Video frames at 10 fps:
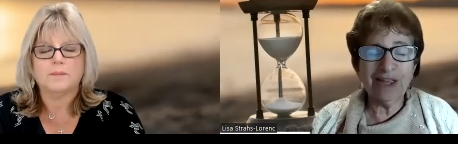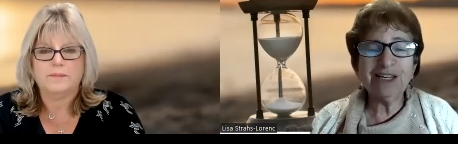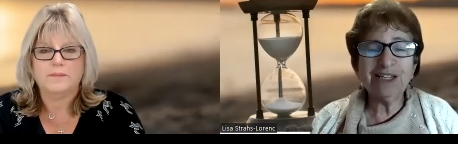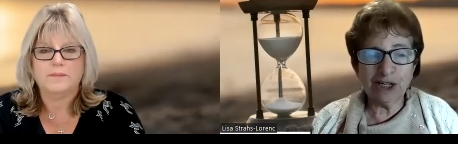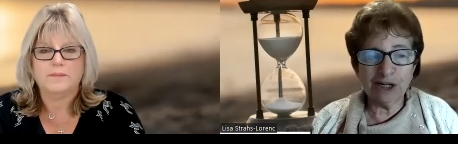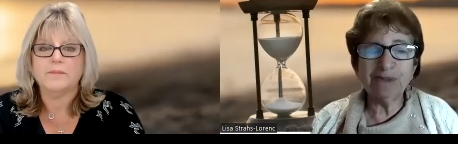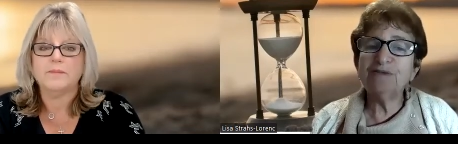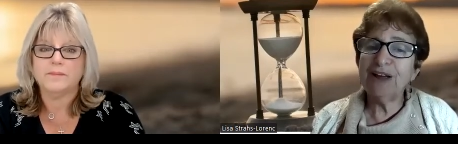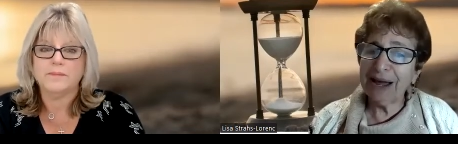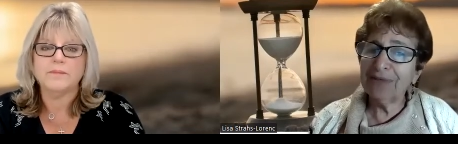Speaker 1: think in terms
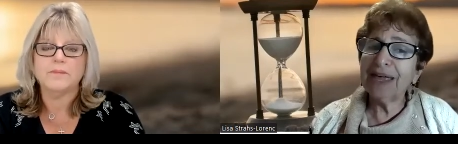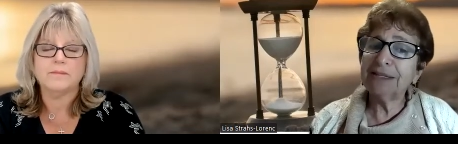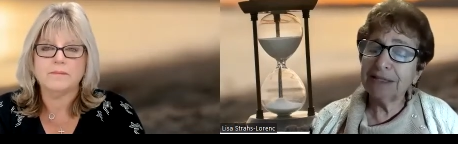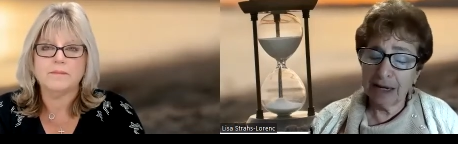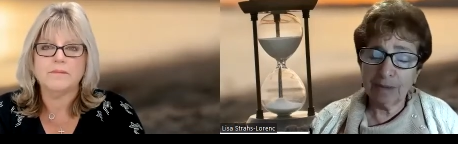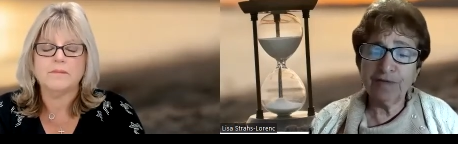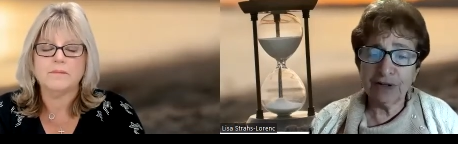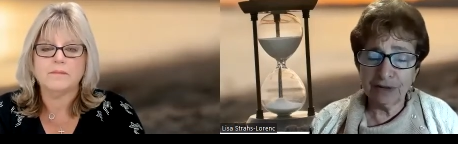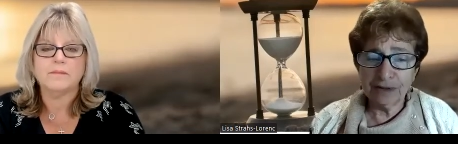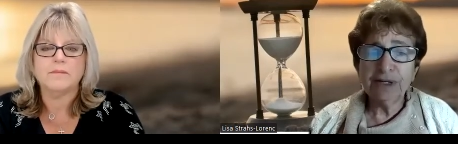of how that's
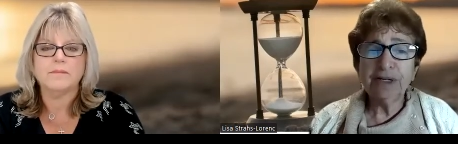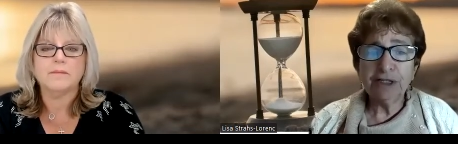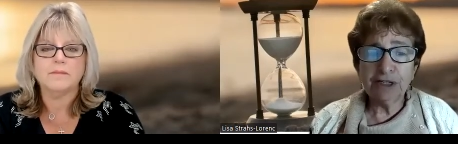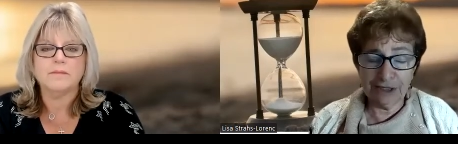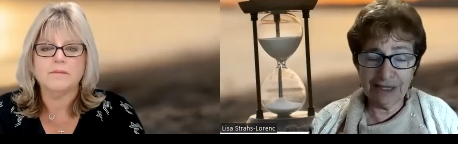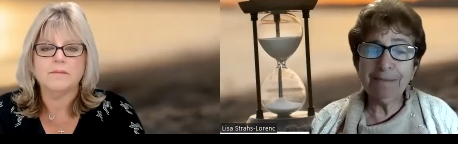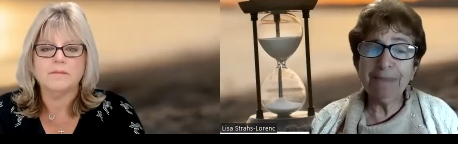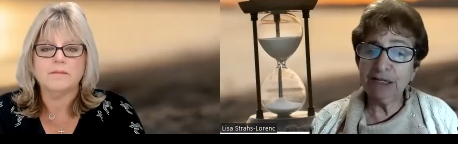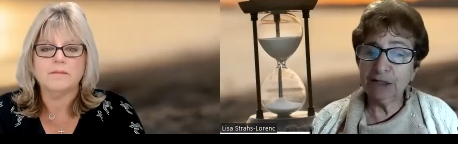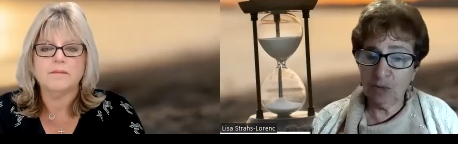helpful to them
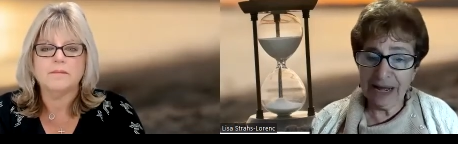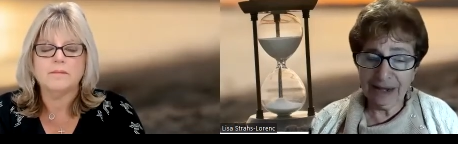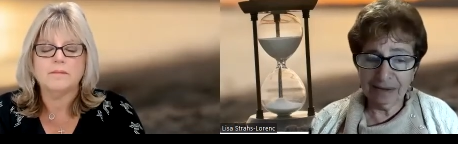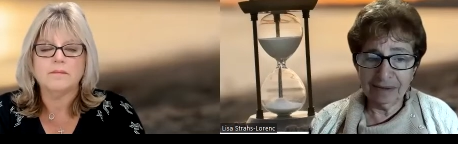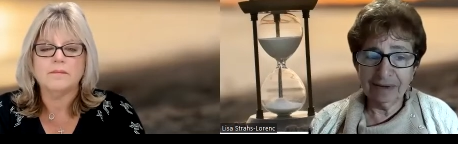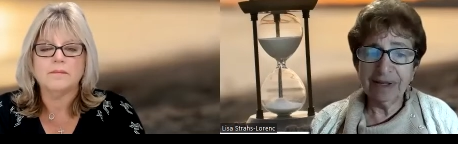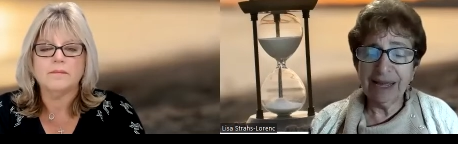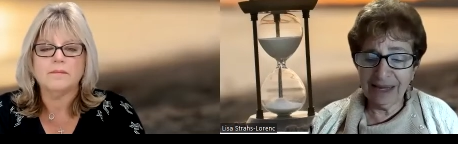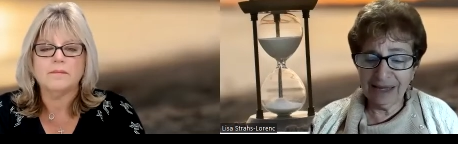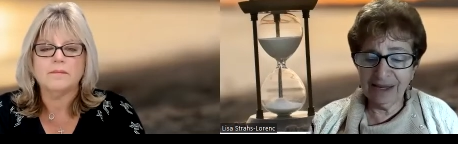as well
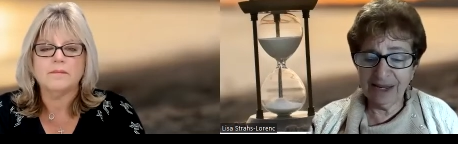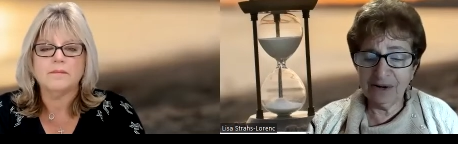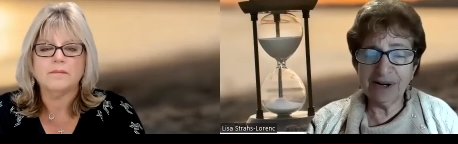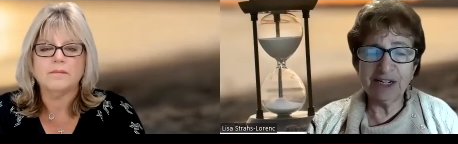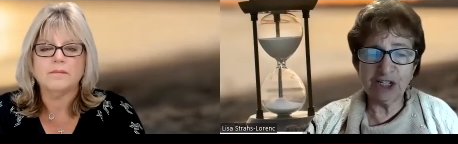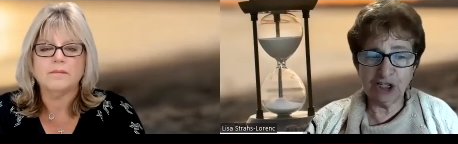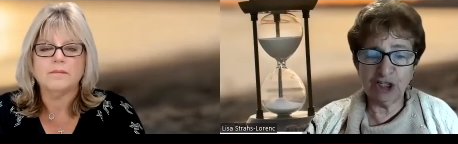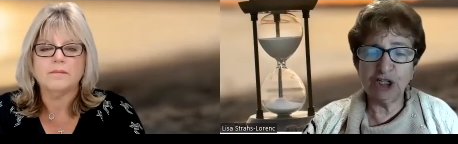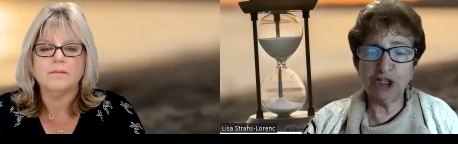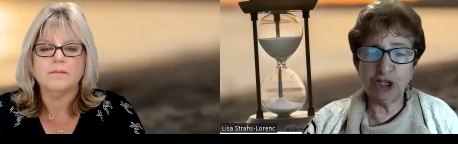you know in
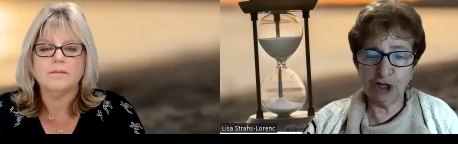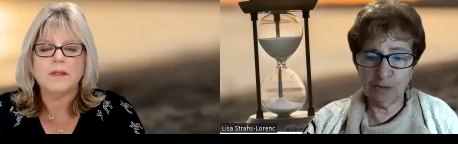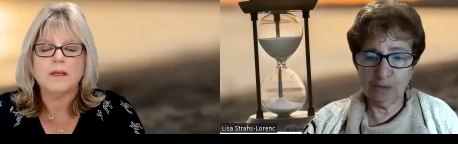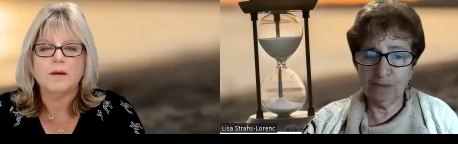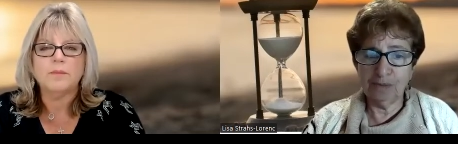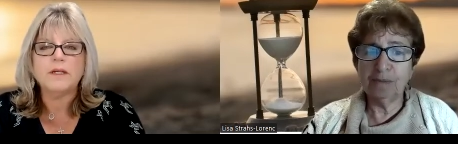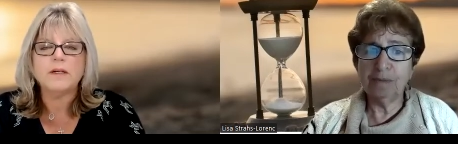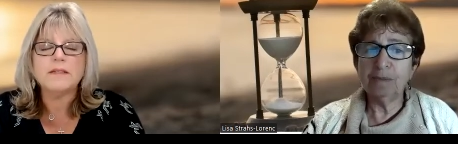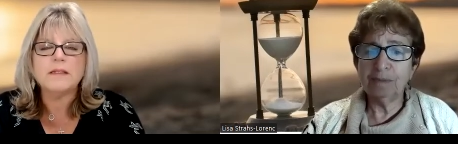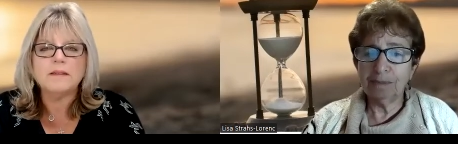addition to you
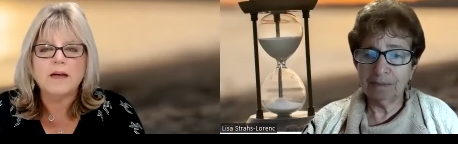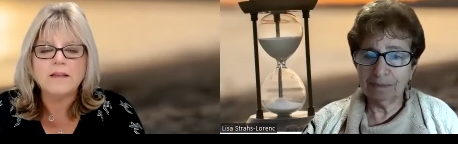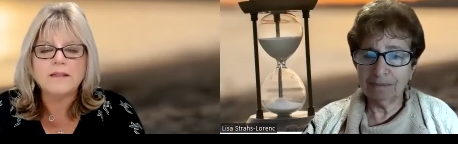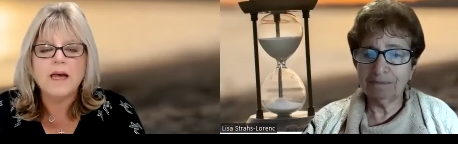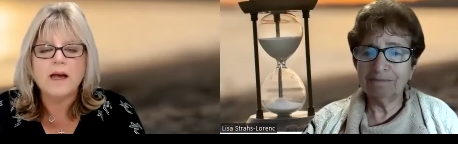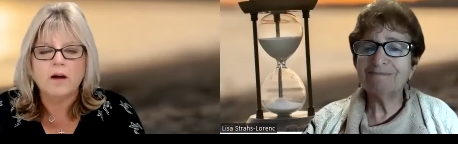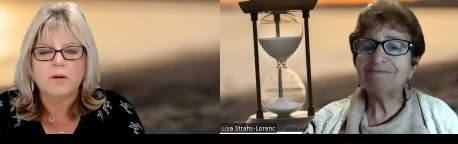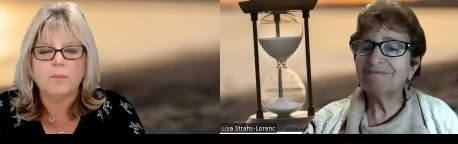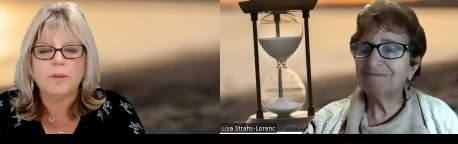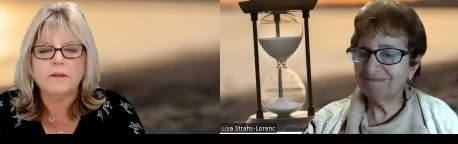
Speaker 2: because it does
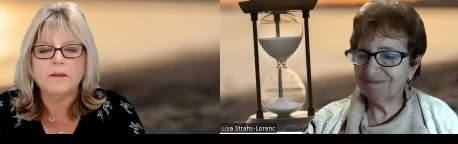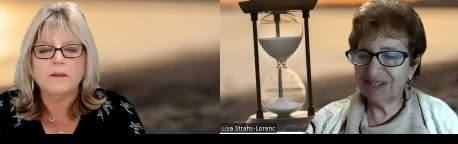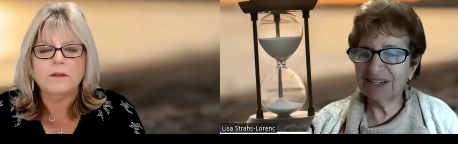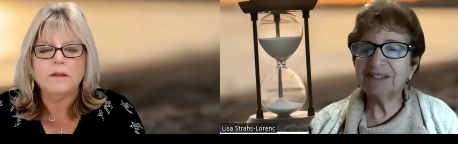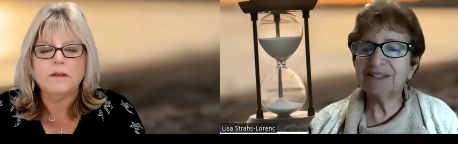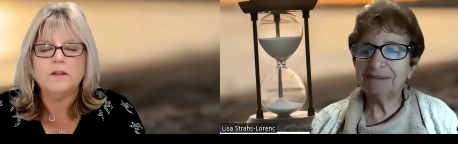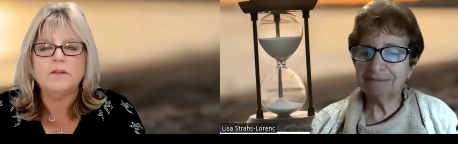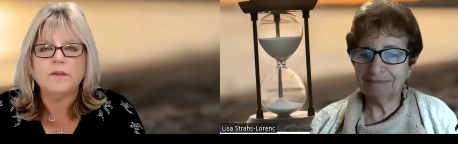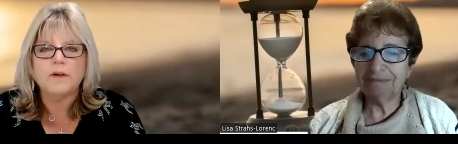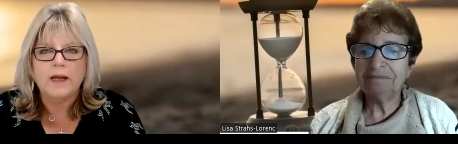help yes. your
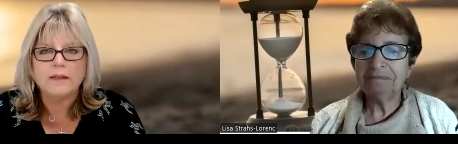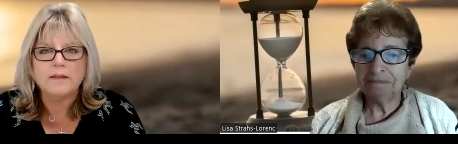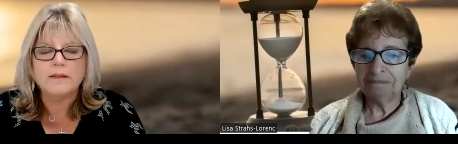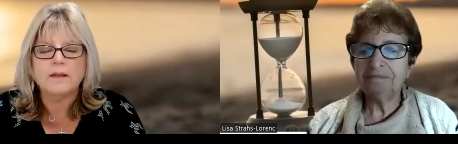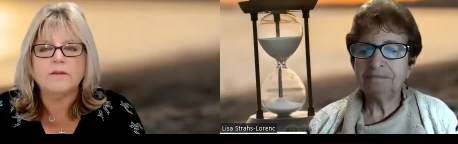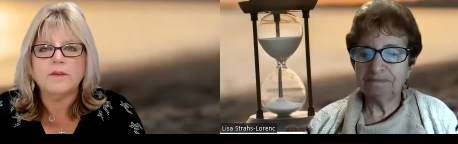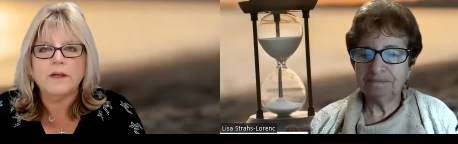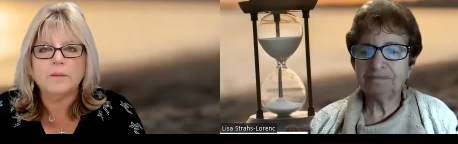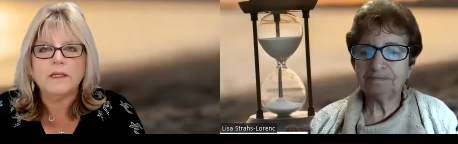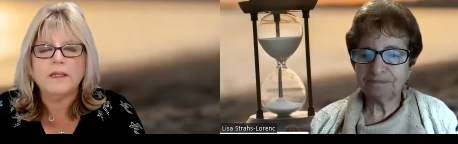friends and
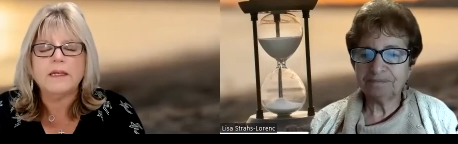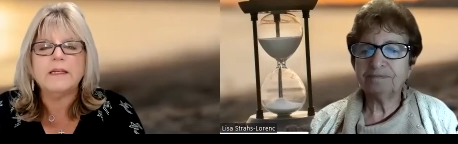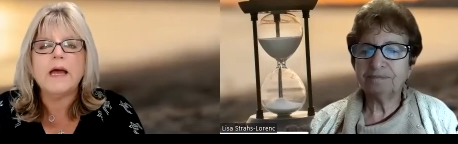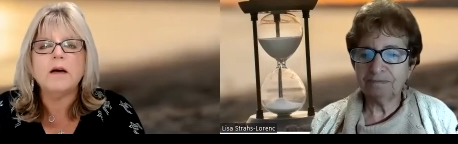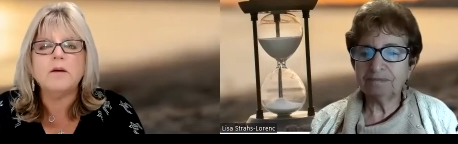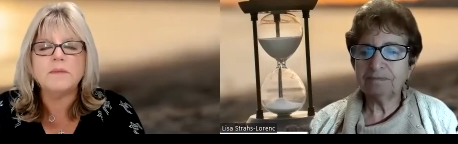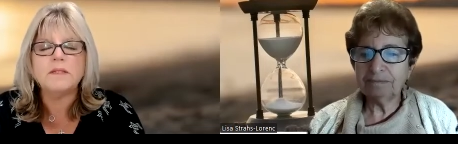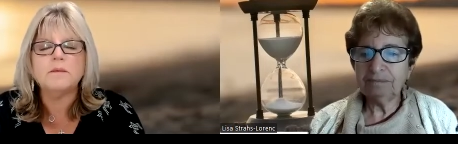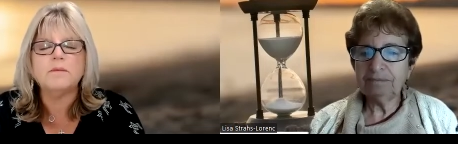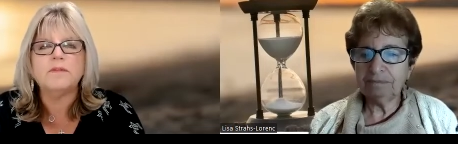family it helps
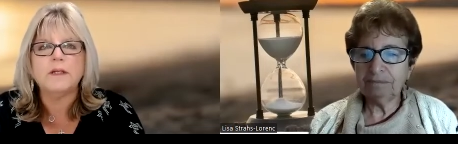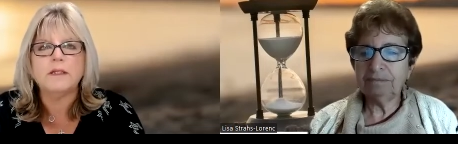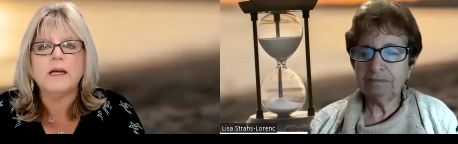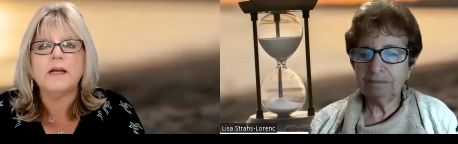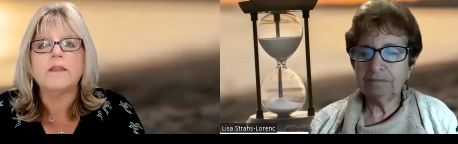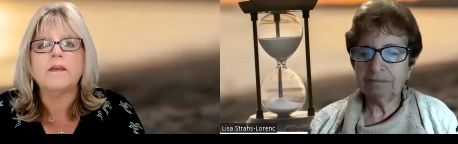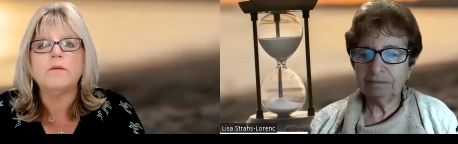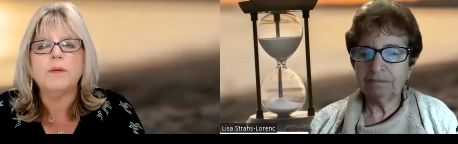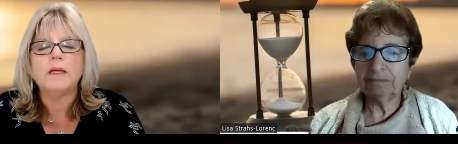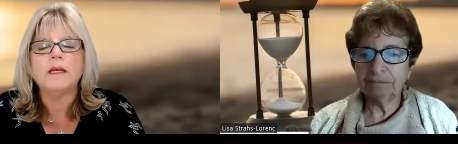them feel like they're
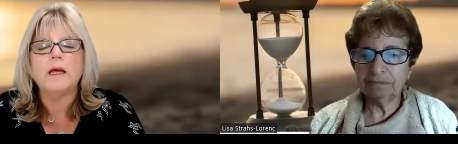being